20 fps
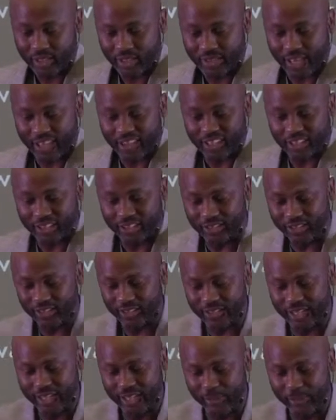Now, this is the
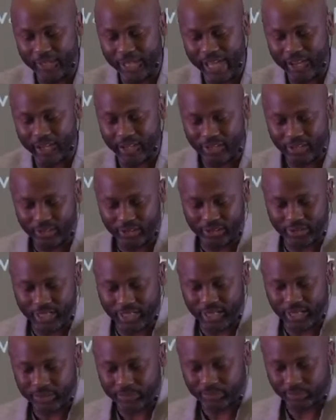thing we got to
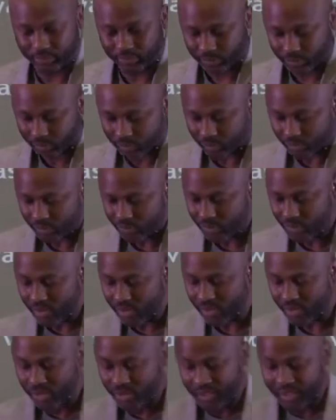understand
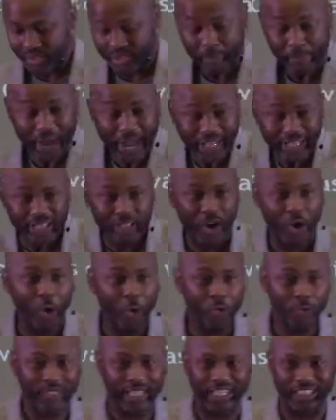that back in the
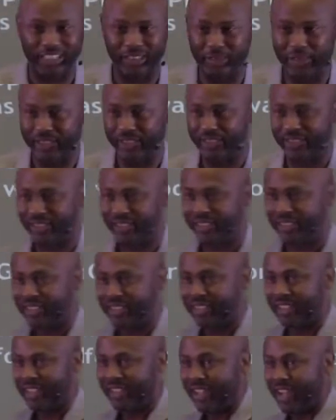Old Testament,
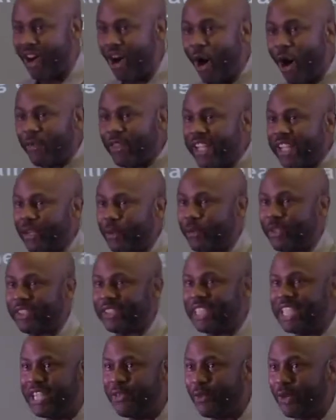all they could
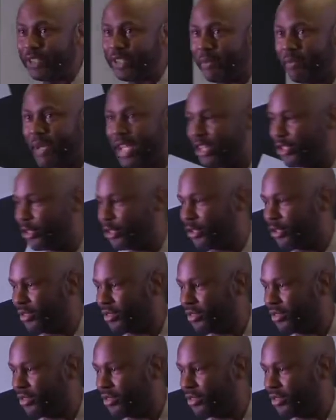receive was a measure